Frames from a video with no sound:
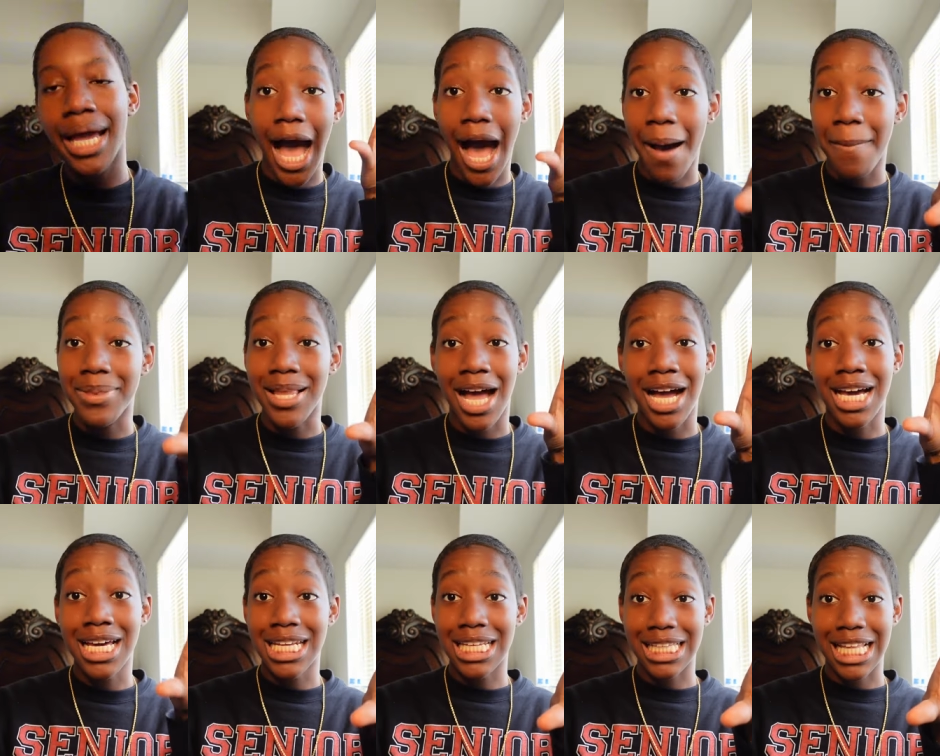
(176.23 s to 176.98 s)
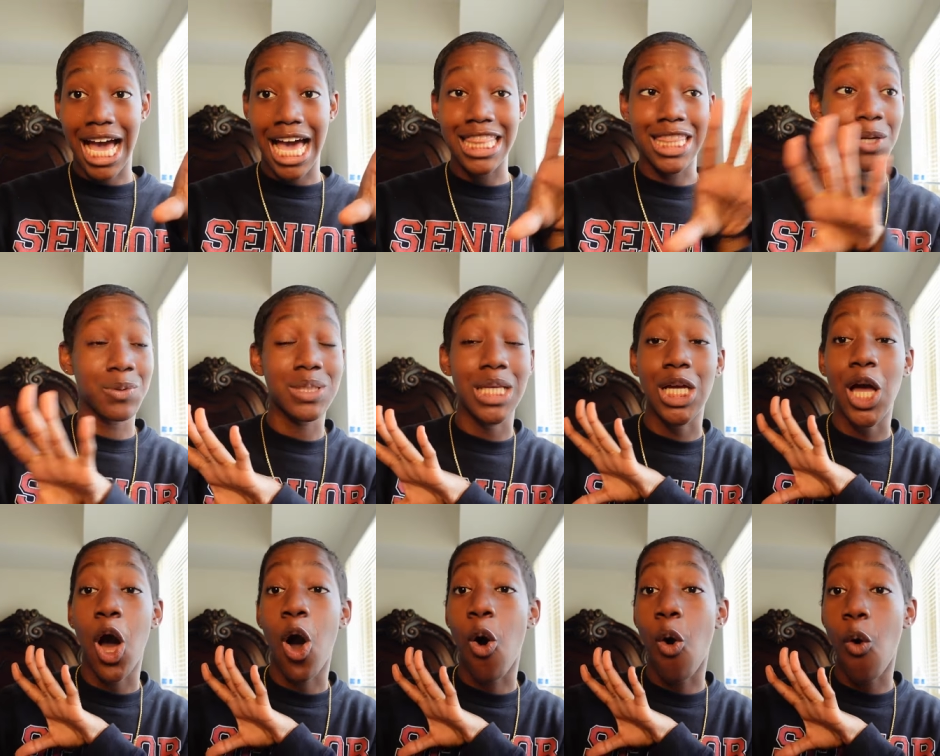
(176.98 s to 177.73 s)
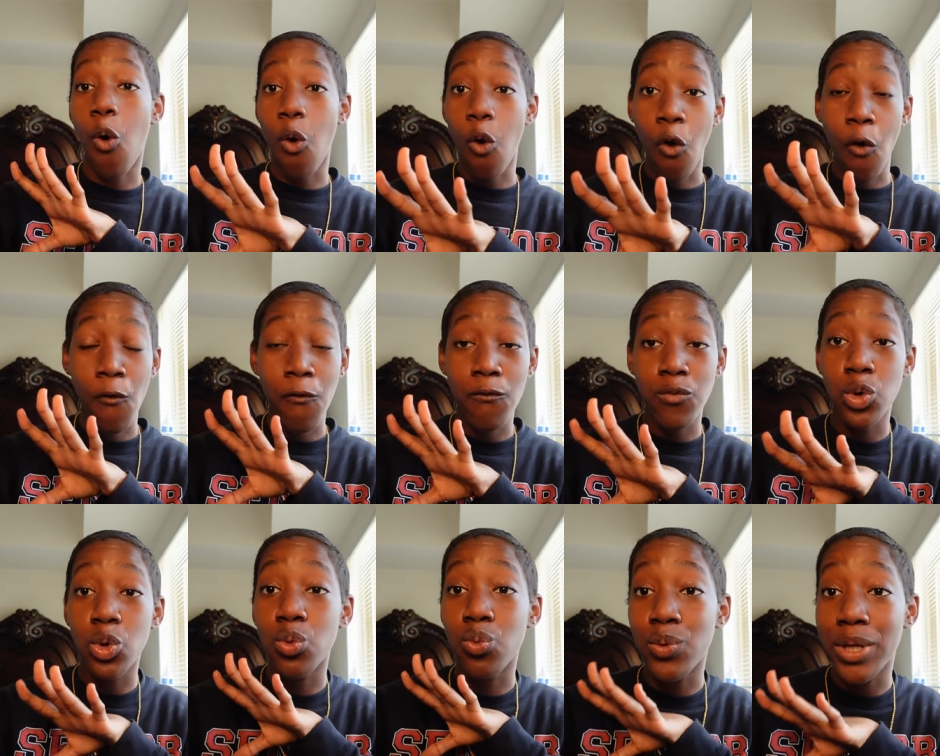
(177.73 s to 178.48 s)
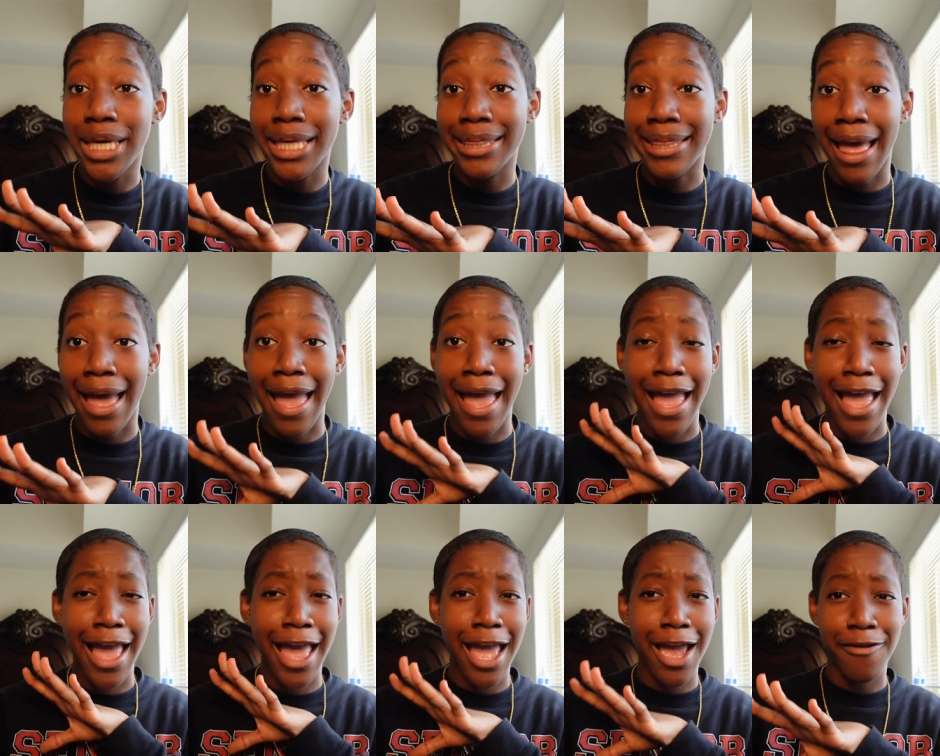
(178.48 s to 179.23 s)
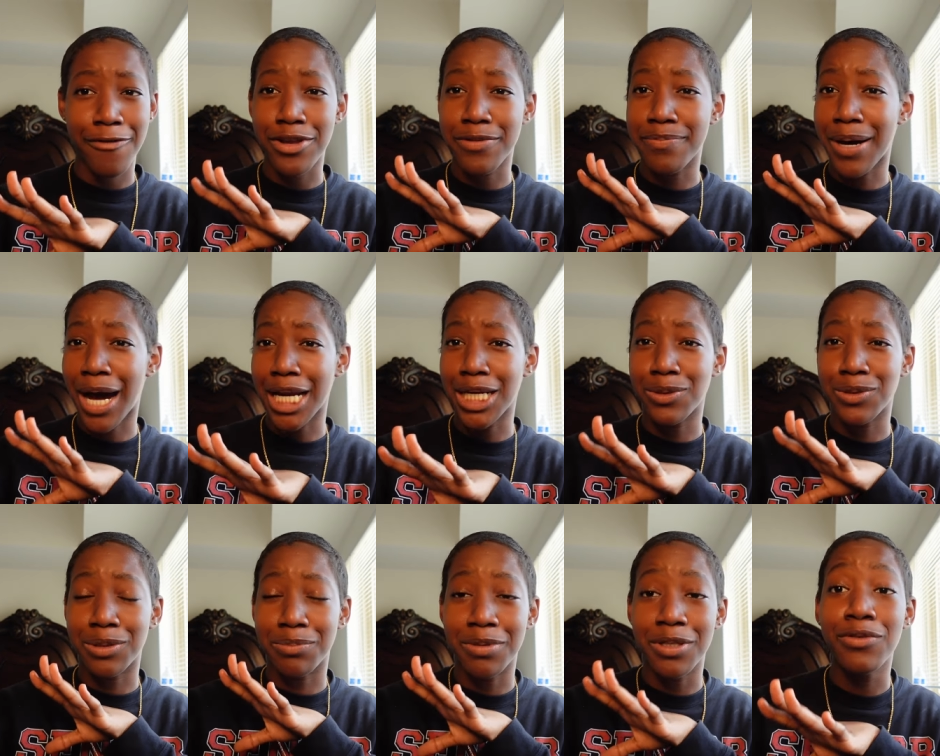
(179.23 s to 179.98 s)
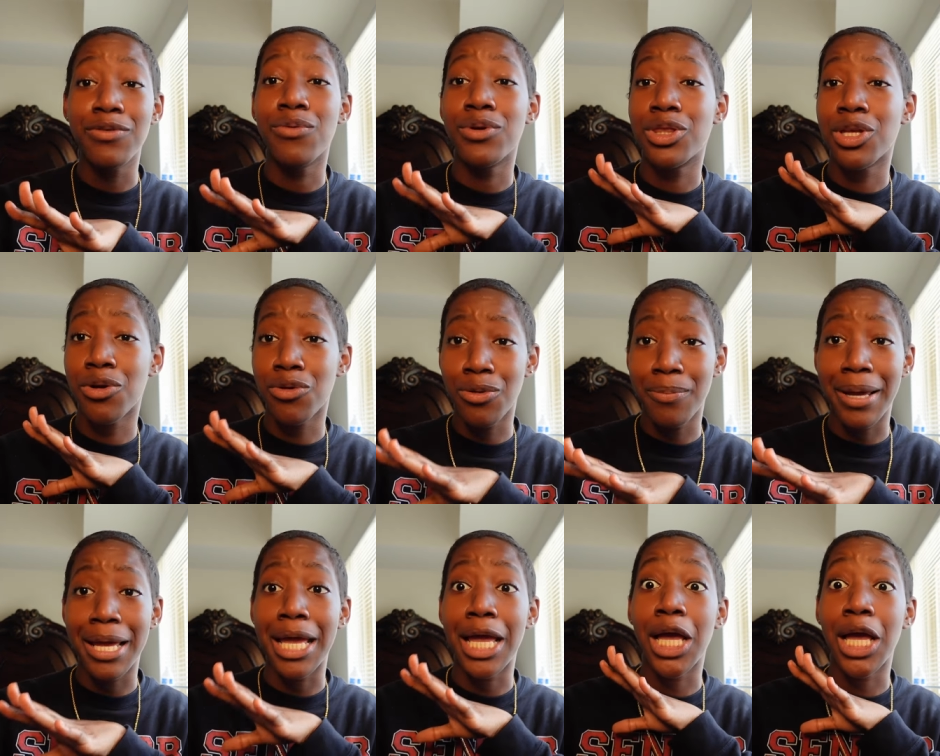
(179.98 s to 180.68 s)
I'm not gonna lie, there was like a whole full week that everybody was beefing with their roommate,